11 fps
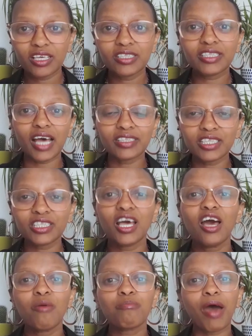That is
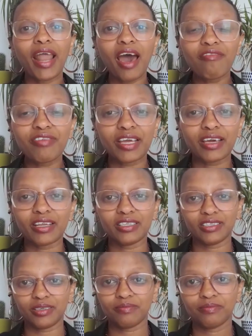
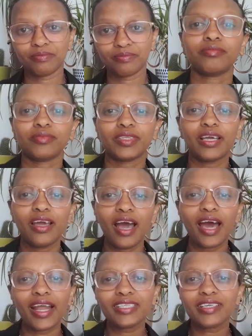Pan-Africanism.
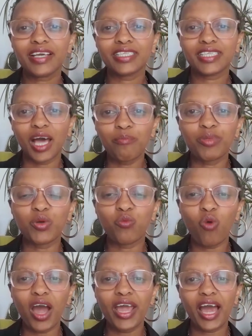Another example
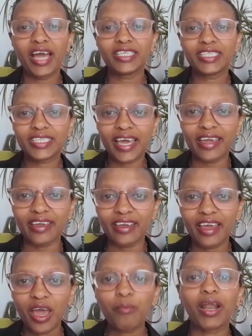why I say
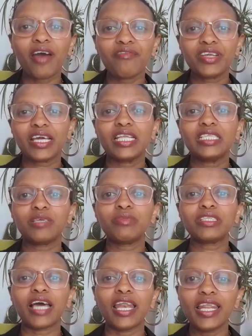Pan-Africanism
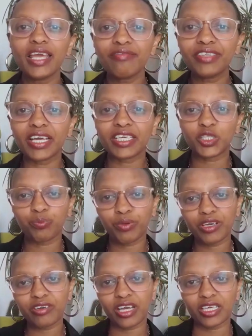is a lived
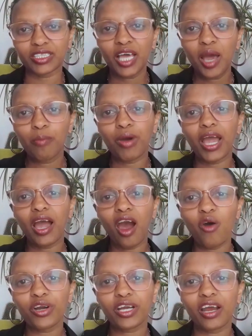experience by
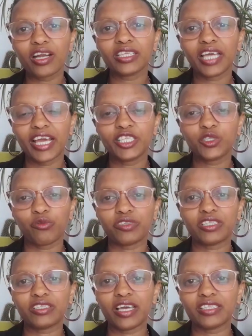our current heads of
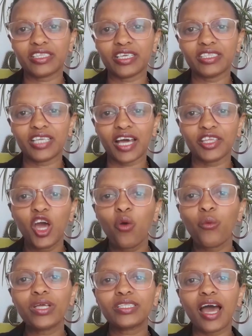states is that
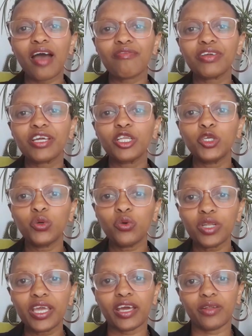when the African
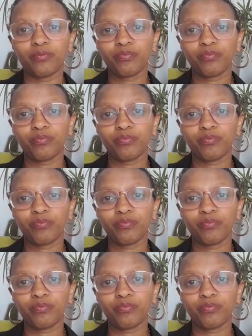Union